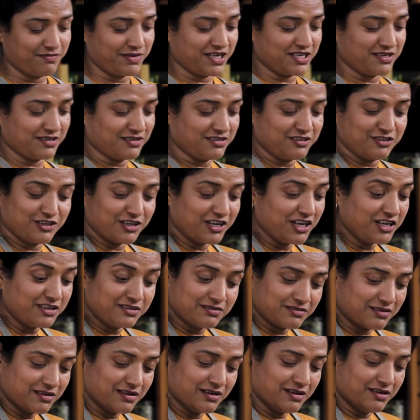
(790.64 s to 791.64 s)
But
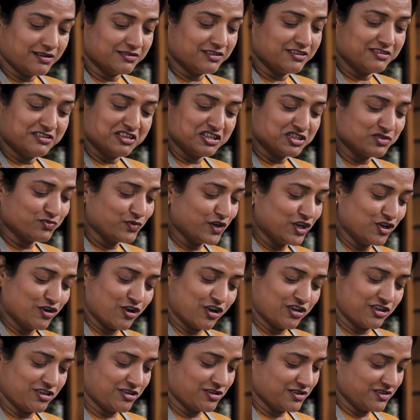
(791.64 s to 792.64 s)
the dish will
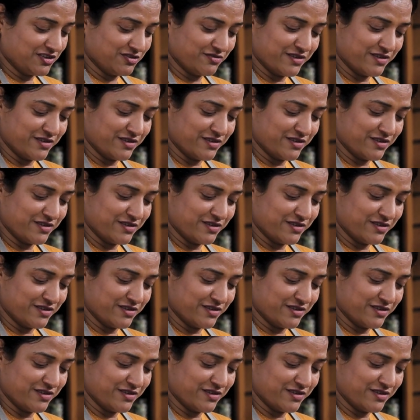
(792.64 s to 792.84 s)
not turn